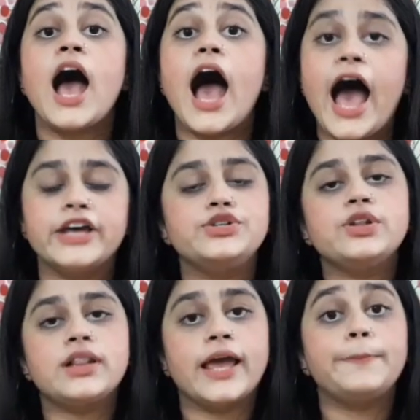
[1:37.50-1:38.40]
I
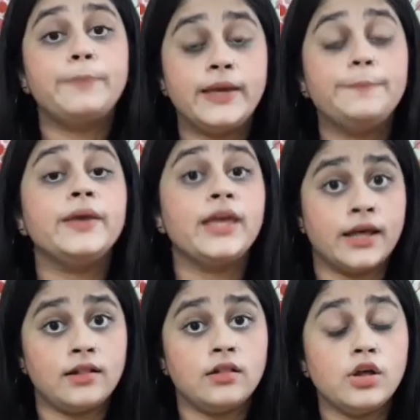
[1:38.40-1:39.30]
don't like
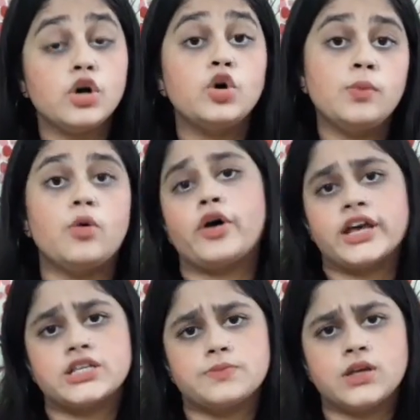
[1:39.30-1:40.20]
PPL who mock at
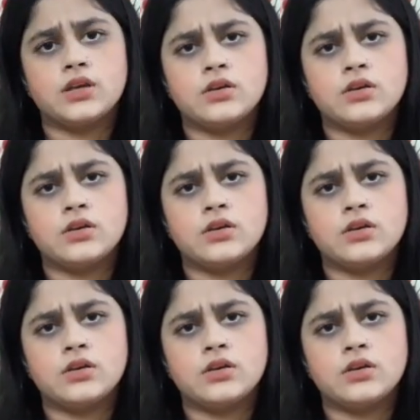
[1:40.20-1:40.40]
me.